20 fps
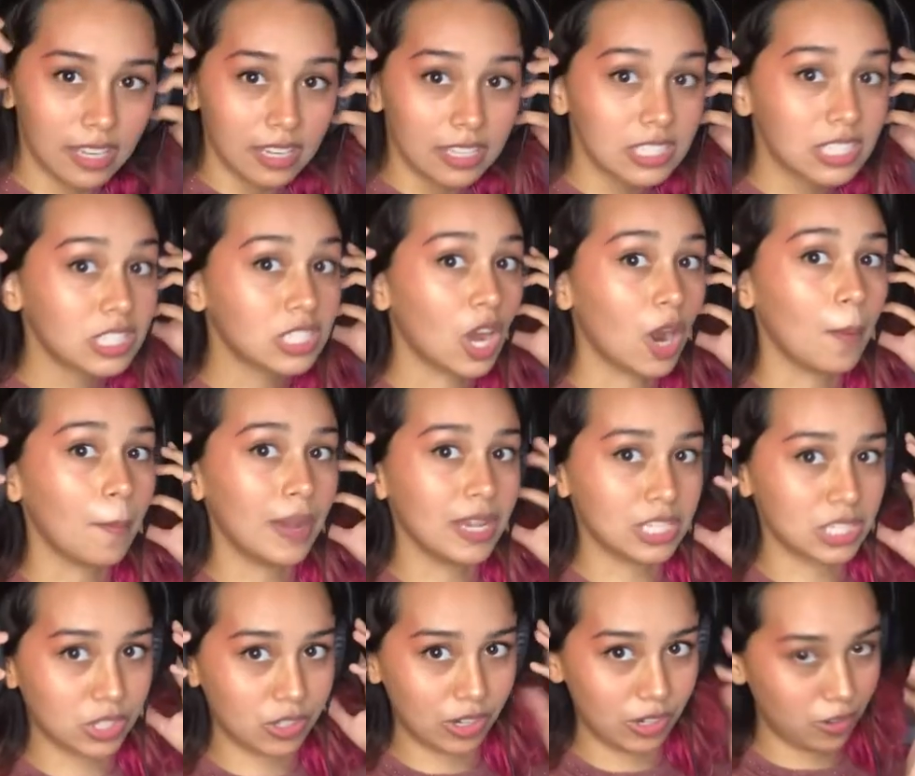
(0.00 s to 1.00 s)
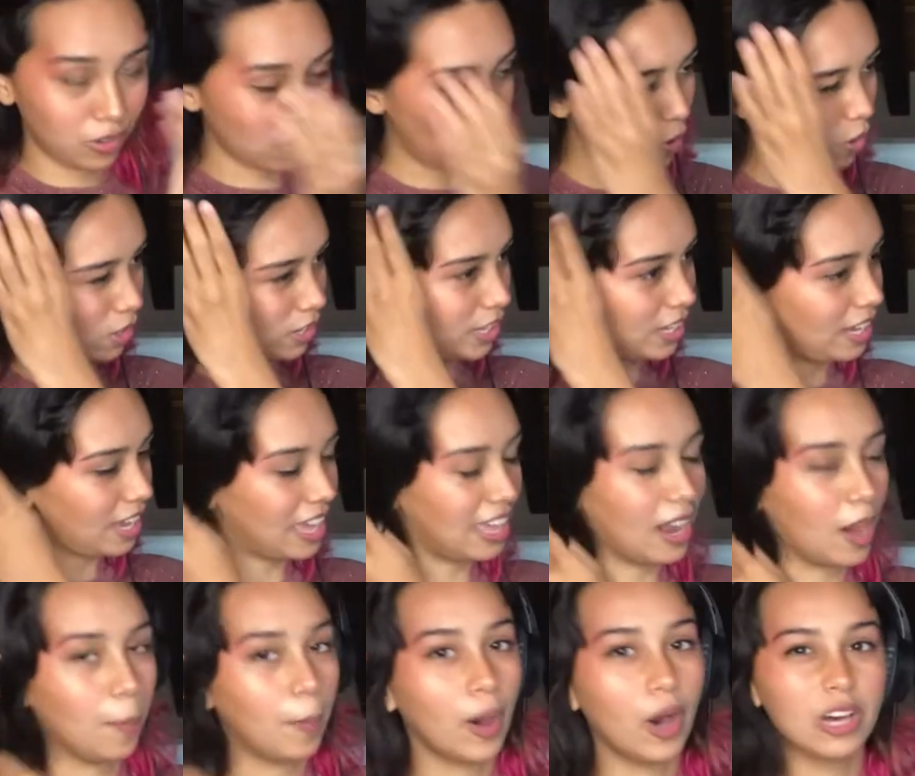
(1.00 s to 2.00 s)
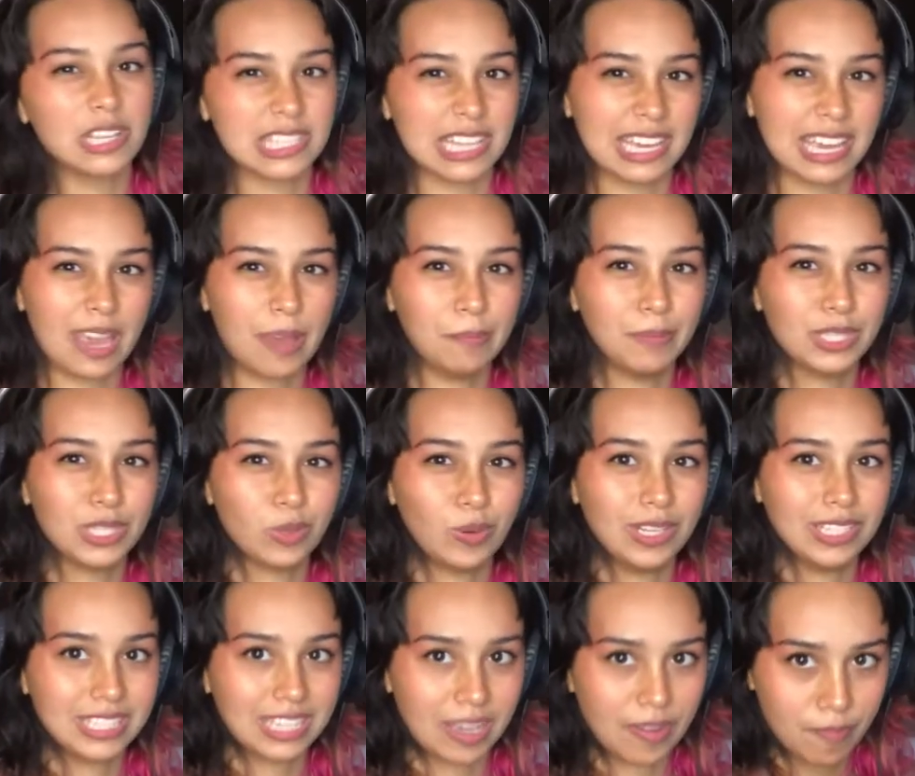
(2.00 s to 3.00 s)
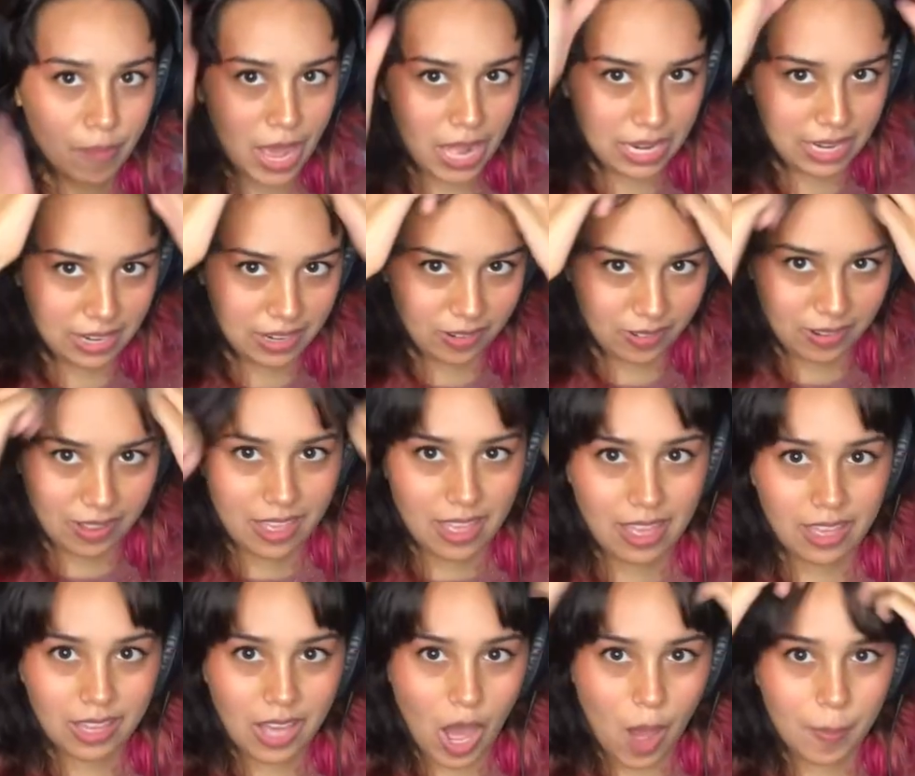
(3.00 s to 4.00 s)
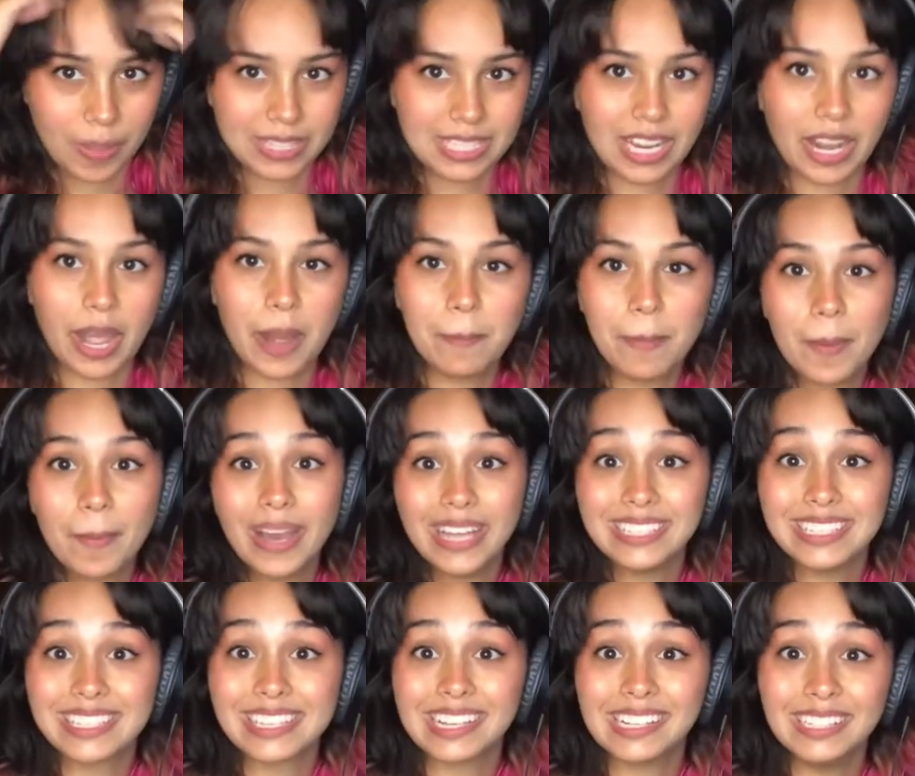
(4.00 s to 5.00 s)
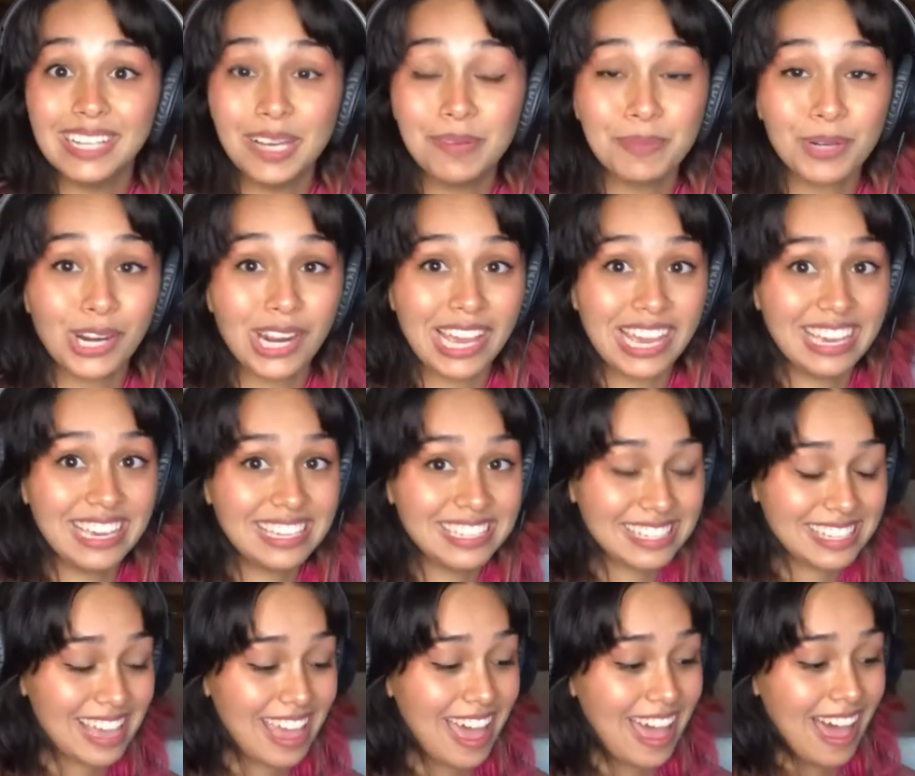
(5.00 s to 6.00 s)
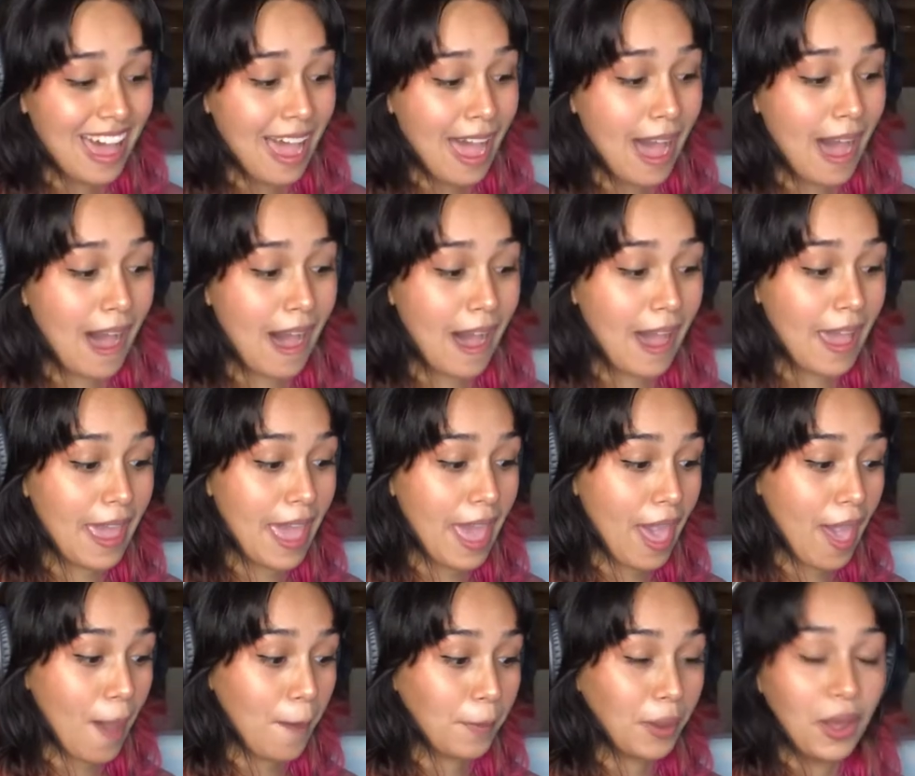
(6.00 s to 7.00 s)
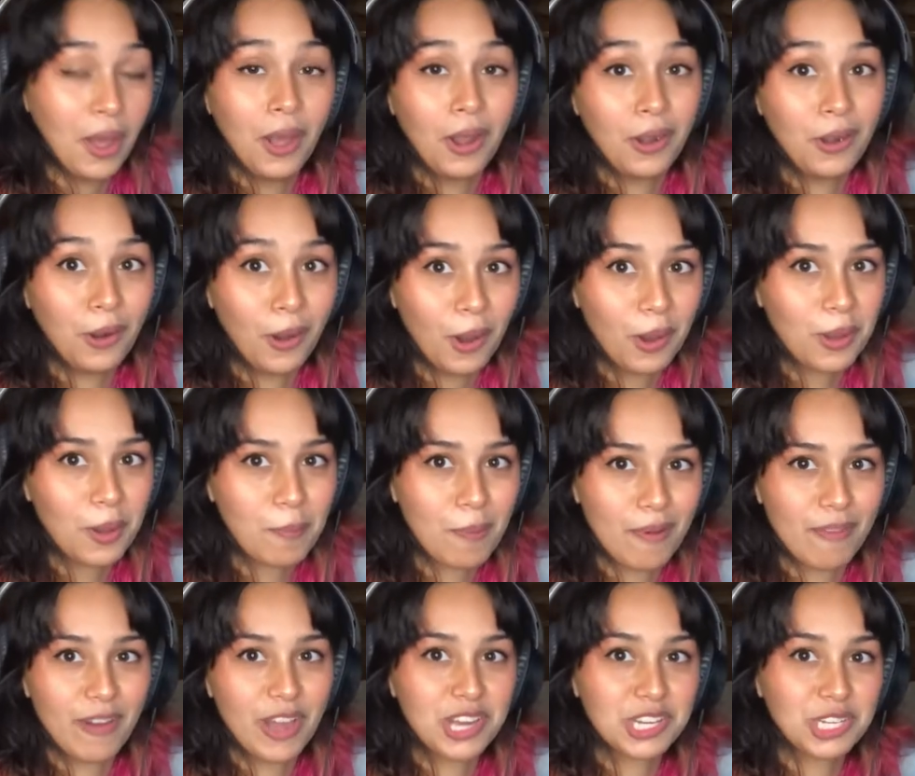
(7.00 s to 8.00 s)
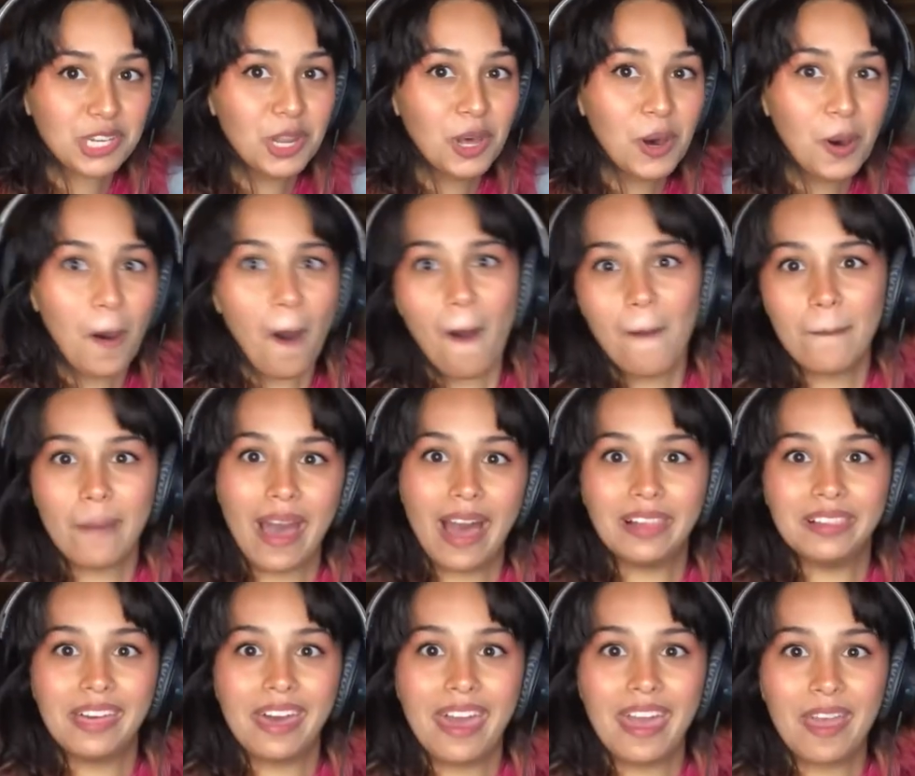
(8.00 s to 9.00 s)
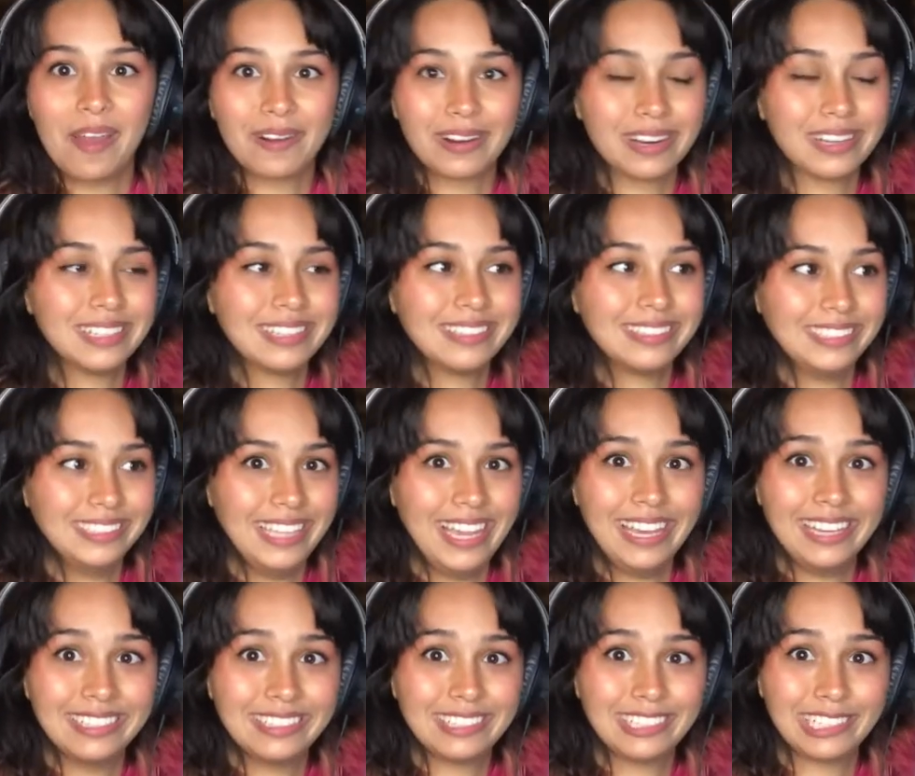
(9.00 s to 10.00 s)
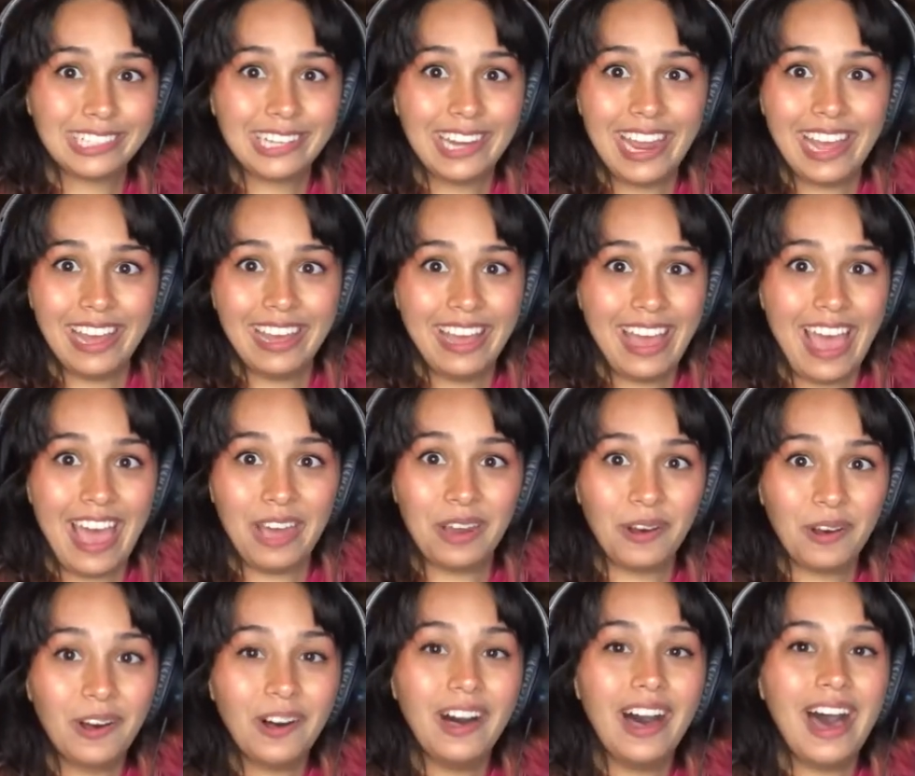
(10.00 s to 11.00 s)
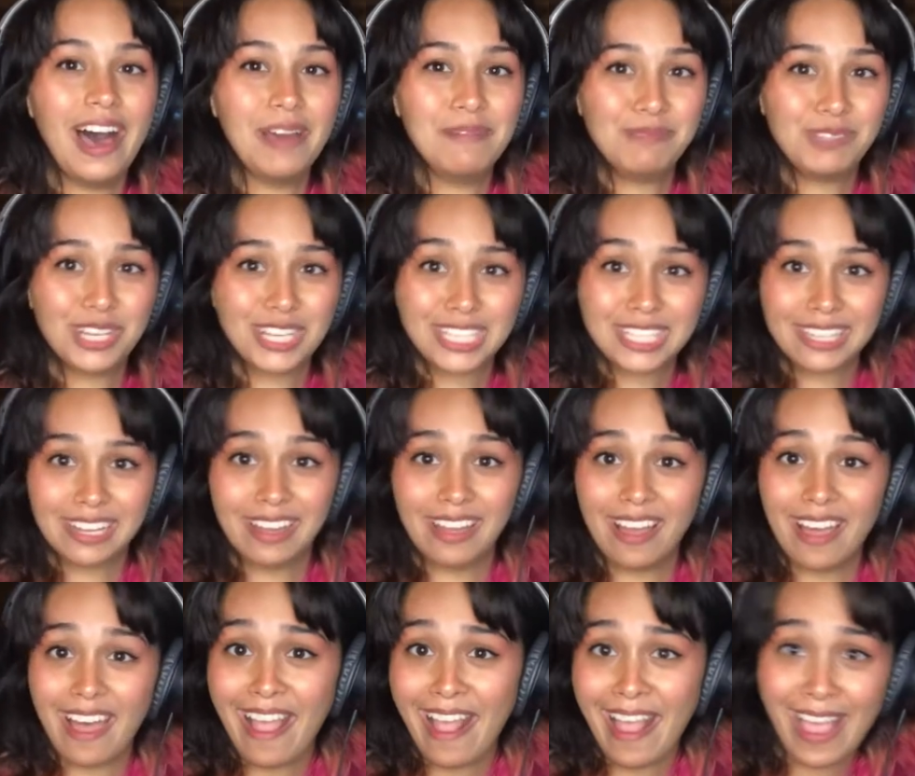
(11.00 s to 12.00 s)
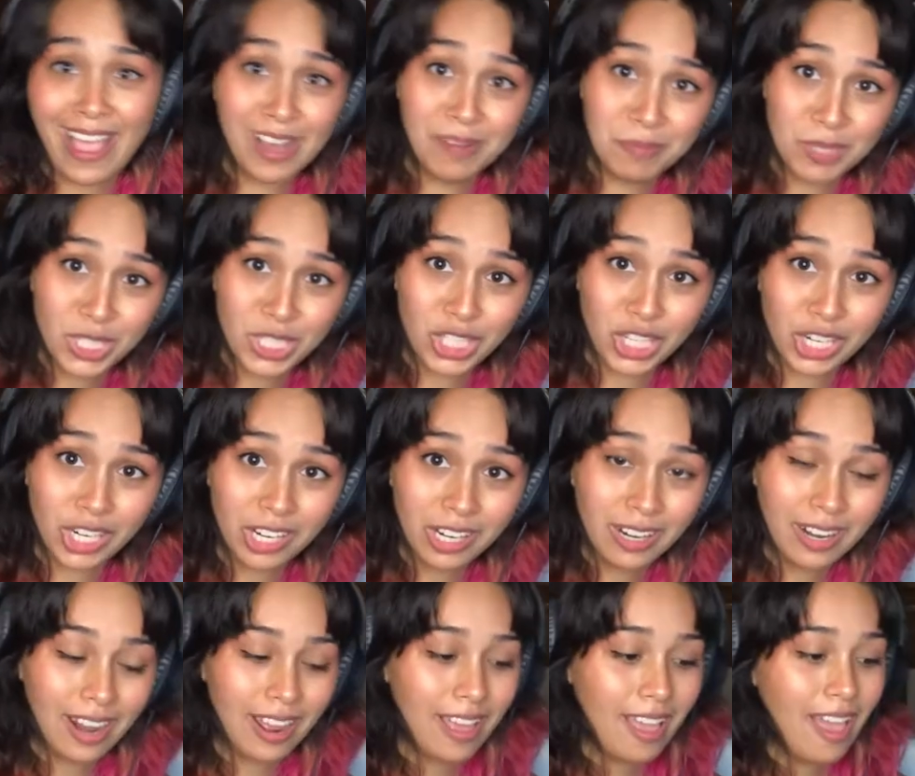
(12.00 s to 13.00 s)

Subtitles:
start my screen recording and I'll pause like in between to give my little commentary. But my disclaimer is I am not a professional ballet or dancer at all. I'm just an amateur.